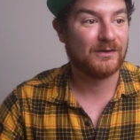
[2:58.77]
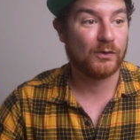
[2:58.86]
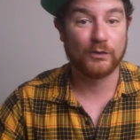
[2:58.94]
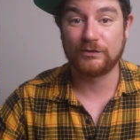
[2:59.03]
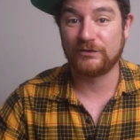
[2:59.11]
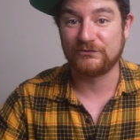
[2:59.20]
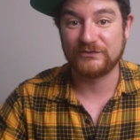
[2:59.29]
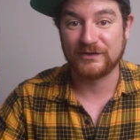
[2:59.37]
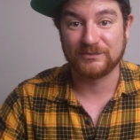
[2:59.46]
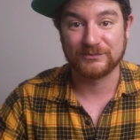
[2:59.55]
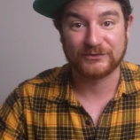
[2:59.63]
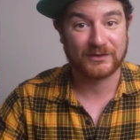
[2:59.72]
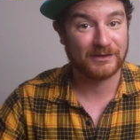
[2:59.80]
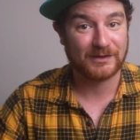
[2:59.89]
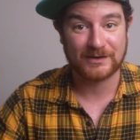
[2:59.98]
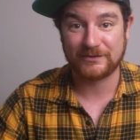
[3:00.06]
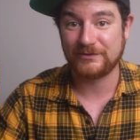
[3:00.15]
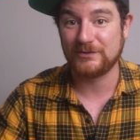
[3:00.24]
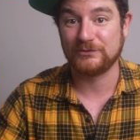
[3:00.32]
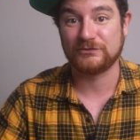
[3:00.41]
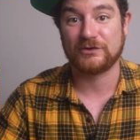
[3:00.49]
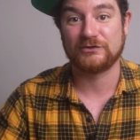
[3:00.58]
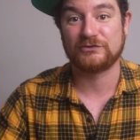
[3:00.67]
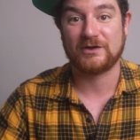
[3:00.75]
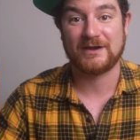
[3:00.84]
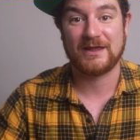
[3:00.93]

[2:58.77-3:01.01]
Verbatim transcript: Horror films, a lot of those are shot